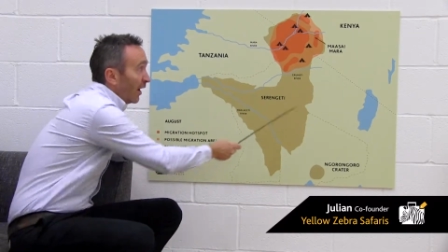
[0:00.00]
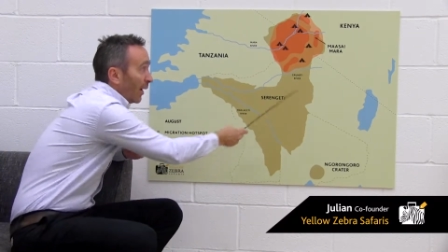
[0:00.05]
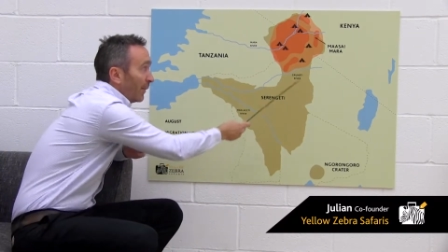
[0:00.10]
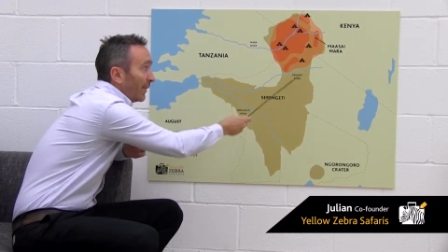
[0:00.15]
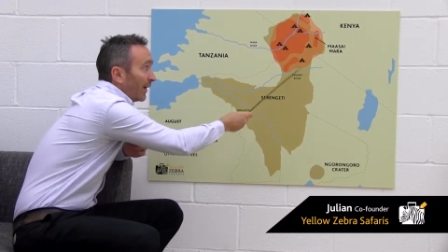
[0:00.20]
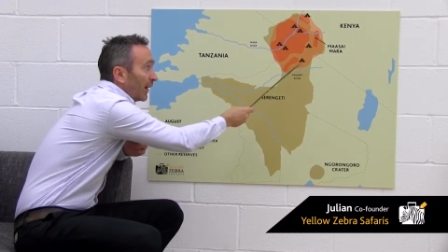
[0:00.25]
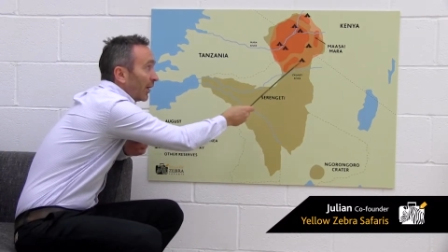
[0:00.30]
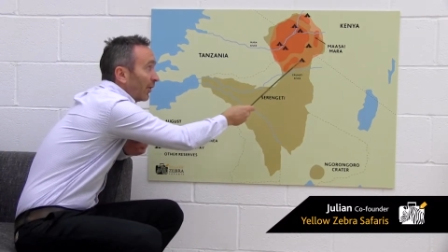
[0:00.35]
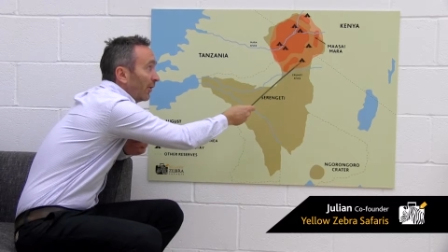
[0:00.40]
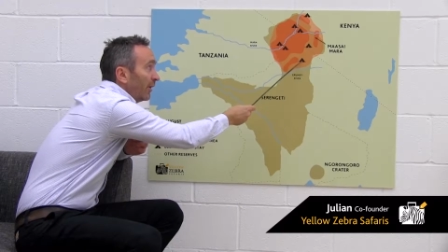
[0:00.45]
I'm
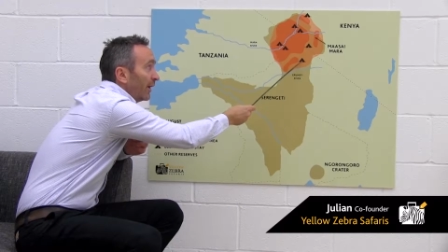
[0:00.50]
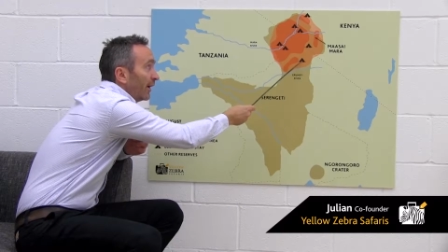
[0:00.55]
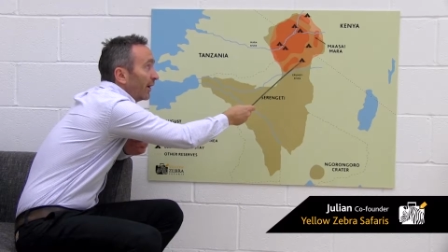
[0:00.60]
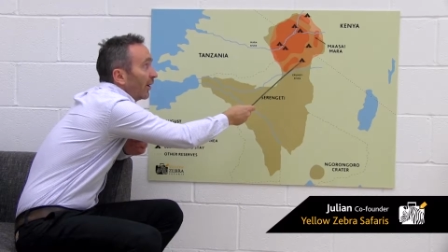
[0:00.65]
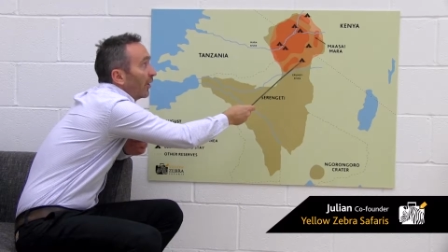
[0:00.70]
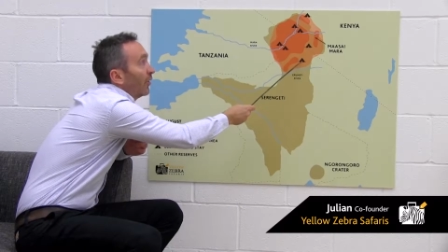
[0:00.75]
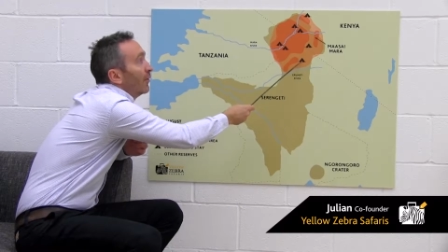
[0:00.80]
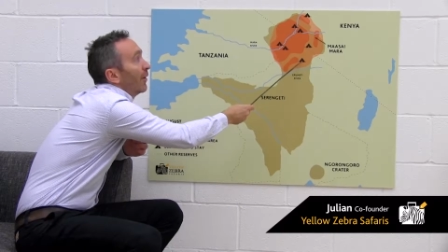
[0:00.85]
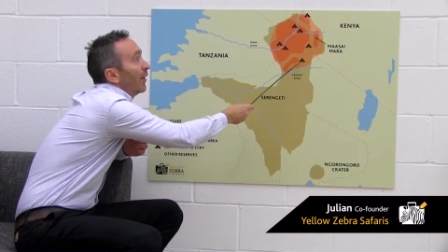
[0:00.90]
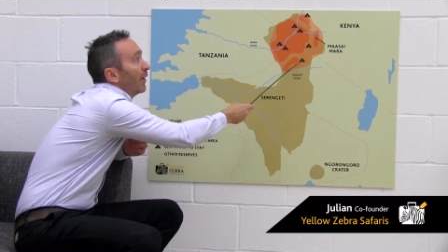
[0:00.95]
including
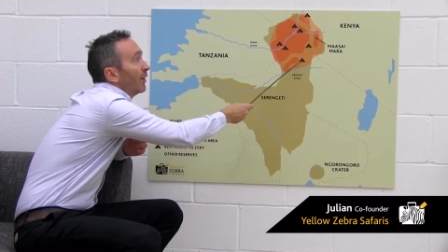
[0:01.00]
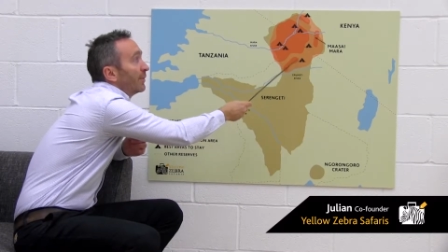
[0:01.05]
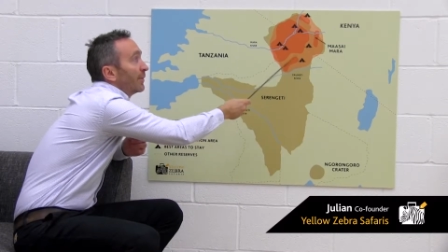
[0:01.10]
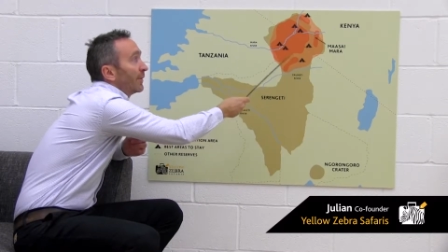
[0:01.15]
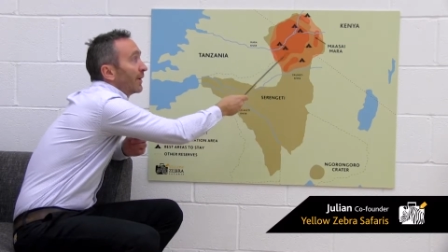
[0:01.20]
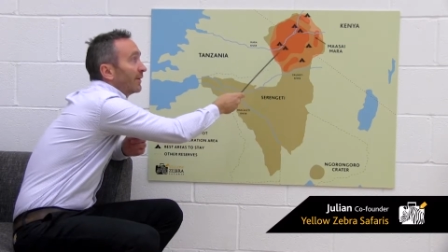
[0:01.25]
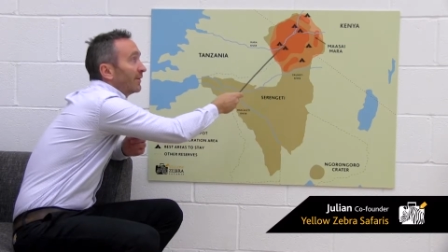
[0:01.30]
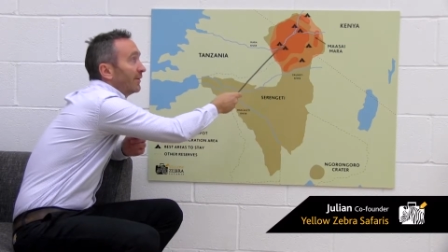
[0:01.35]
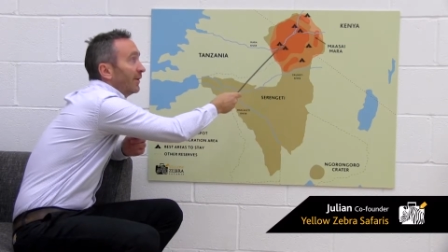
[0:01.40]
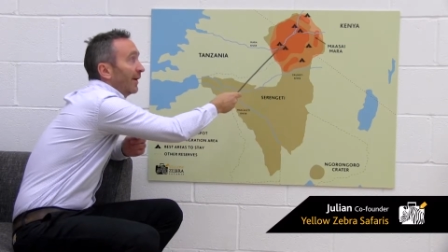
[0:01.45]
Lobo
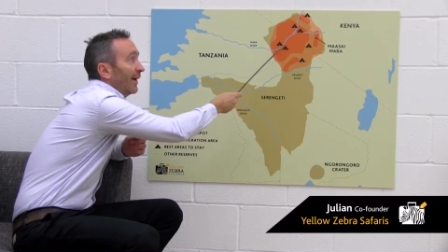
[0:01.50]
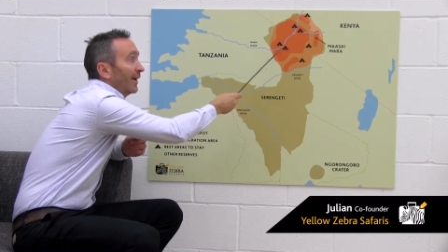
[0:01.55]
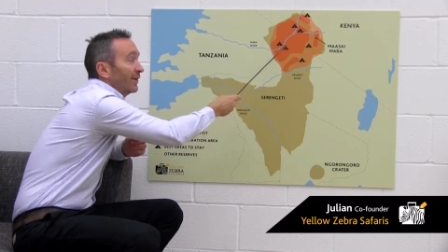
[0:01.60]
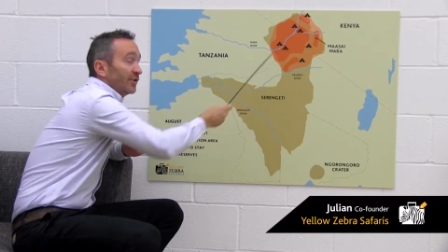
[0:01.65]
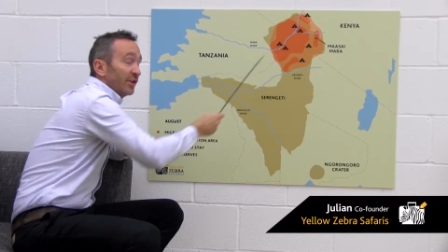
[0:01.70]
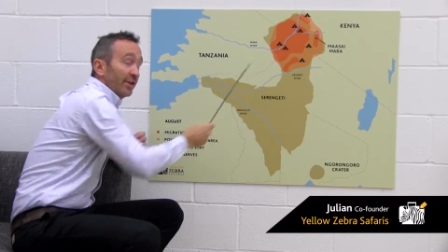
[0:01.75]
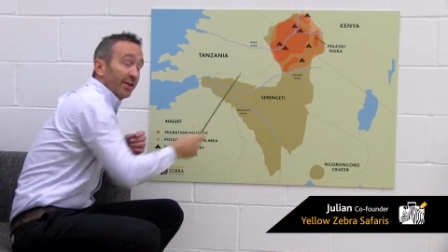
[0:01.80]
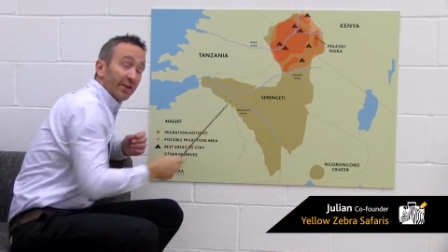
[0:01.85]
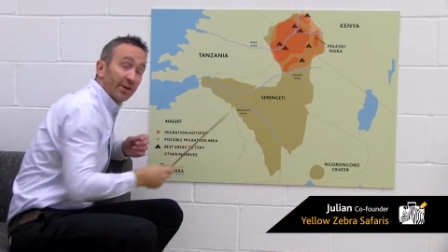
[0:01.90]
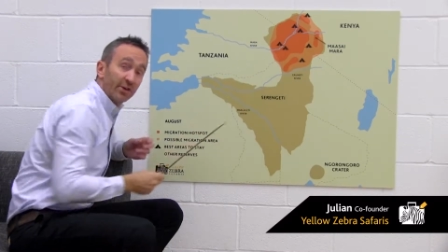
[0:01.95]
because you
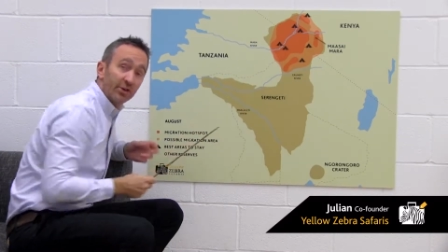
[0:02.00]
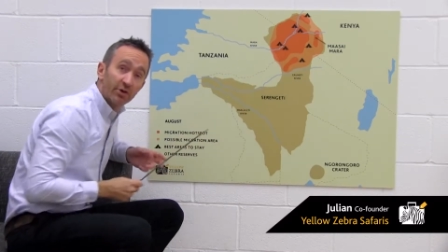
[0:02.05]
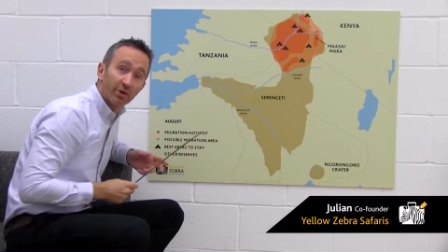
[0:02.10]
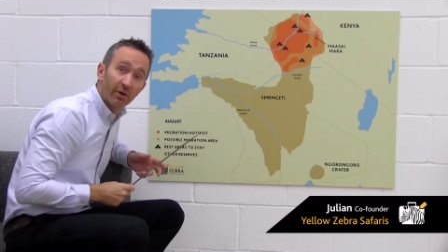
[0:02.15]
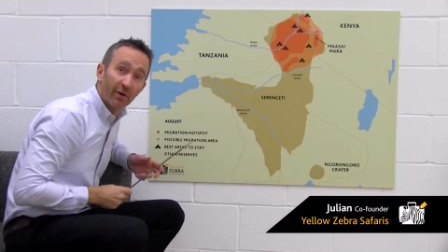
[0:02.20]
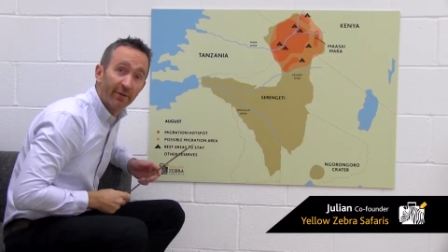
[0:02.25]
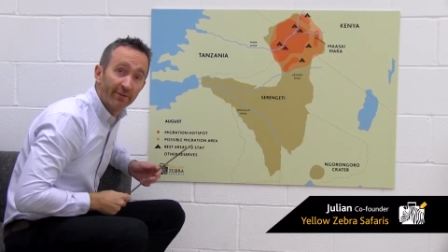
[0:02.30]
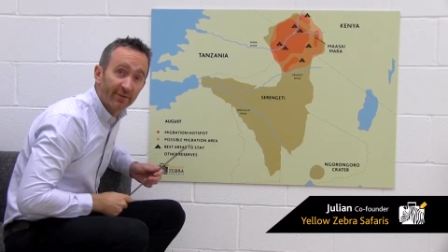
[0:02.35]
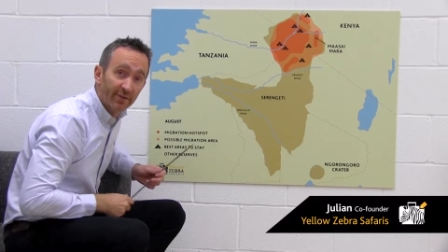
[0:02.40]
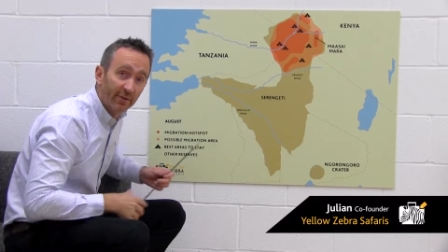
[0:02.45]
actually can drive